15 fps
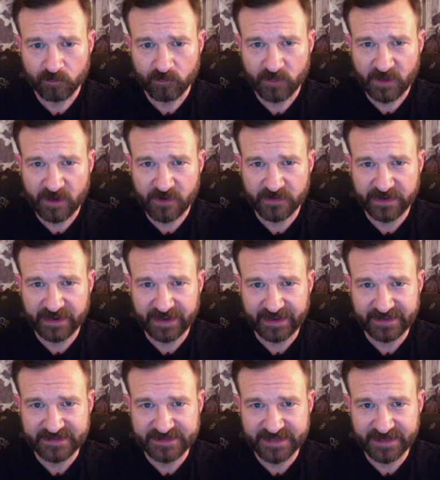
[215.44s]
Okay,
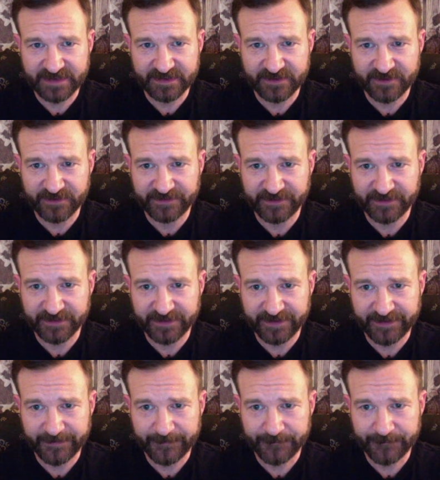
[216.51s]
let's take a good look here.